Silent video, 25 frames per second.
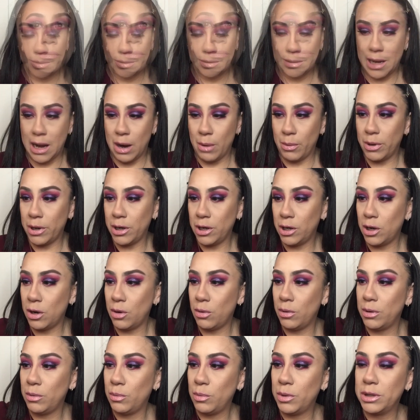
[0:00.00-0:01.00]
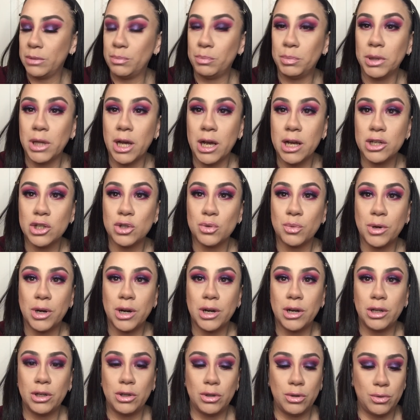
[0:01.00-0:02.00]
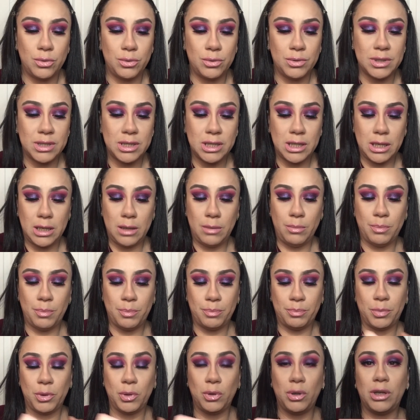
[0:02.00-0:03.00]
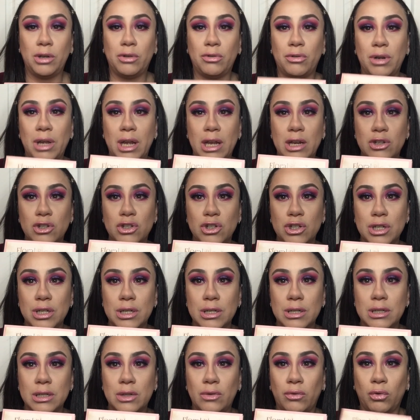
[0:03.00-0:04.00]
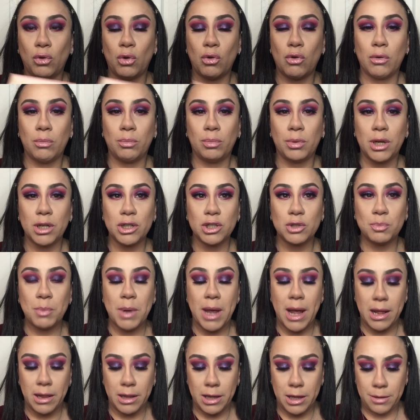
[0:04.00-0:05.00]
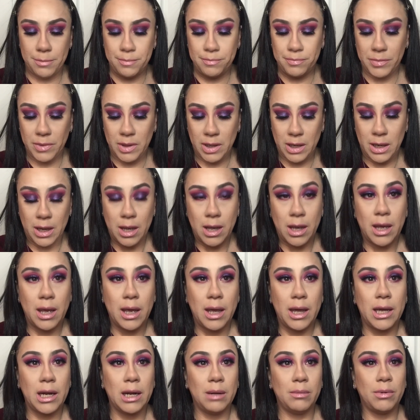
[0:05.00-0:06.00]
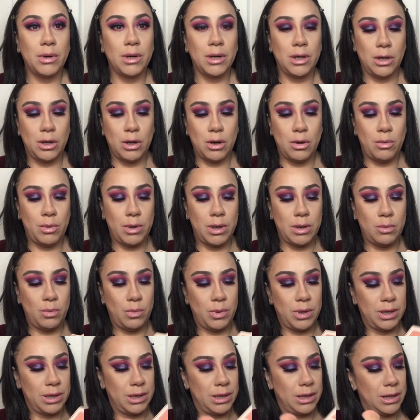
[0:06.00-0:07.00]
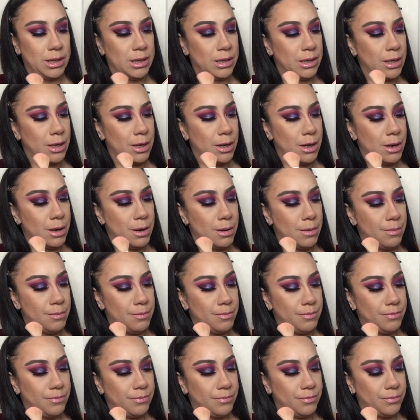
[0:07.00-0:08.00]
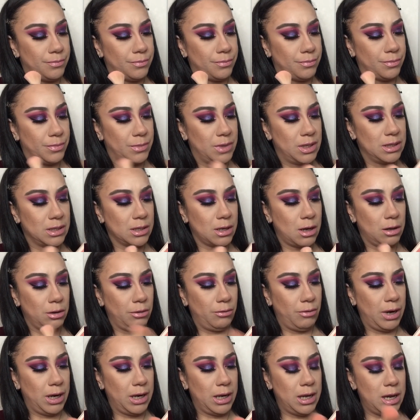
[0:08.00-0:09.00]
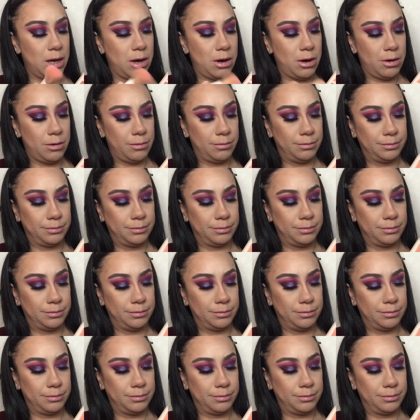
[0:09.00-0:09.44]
Now we're going to go in with blush. We're going to use the Beauty Creations Floral Blush Palette. And I'm going to go in with this color right here.